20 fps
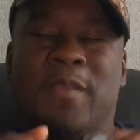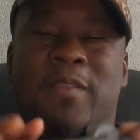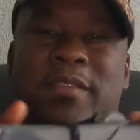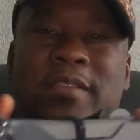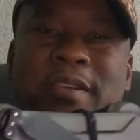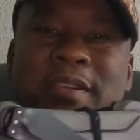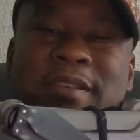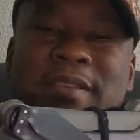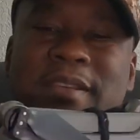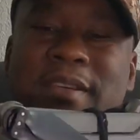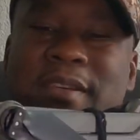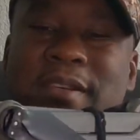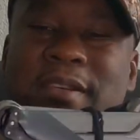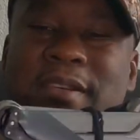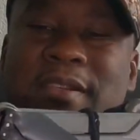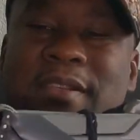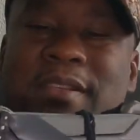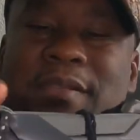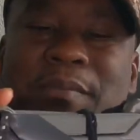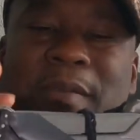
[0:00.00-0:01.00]
This
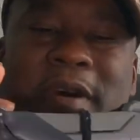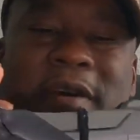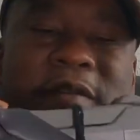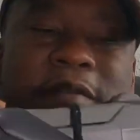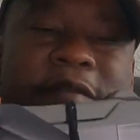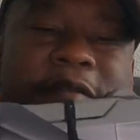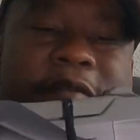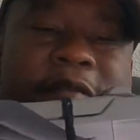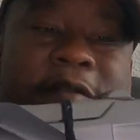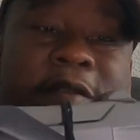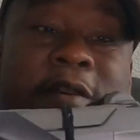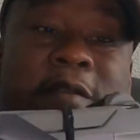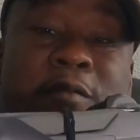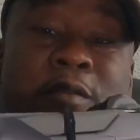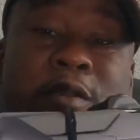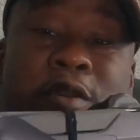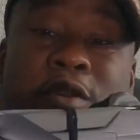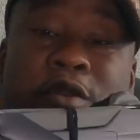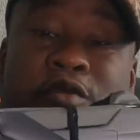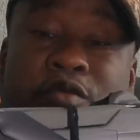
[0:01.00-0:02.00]
is my
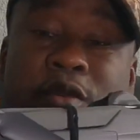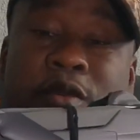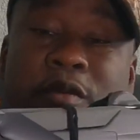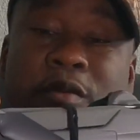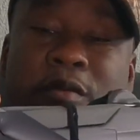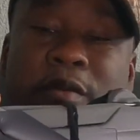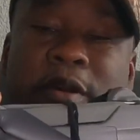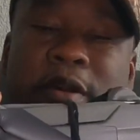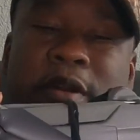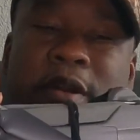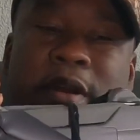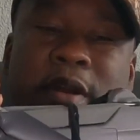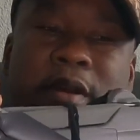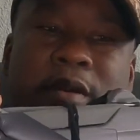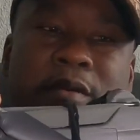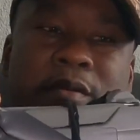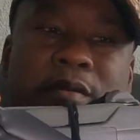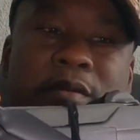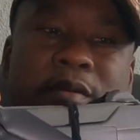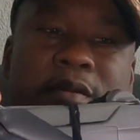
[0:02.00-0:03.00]
favorite drone right
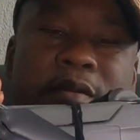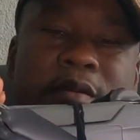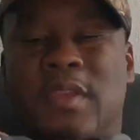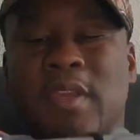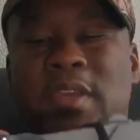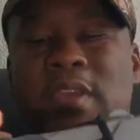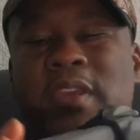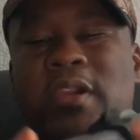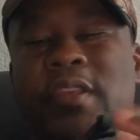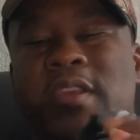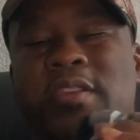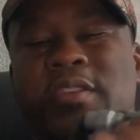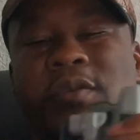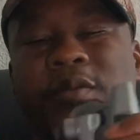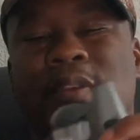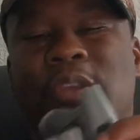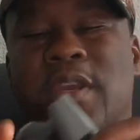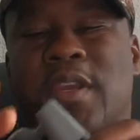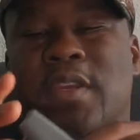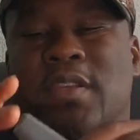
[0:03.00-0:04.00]
now. And as
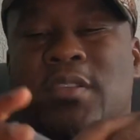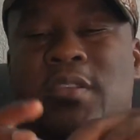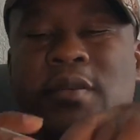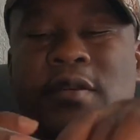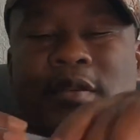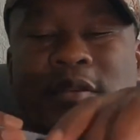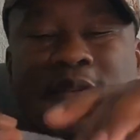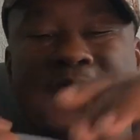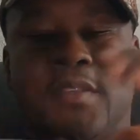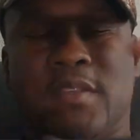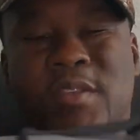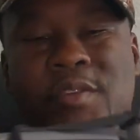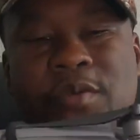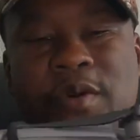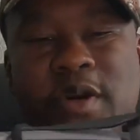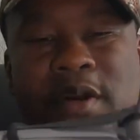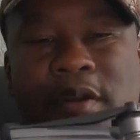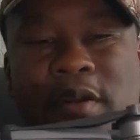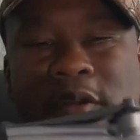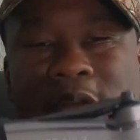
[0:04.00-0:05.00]
you guys can see right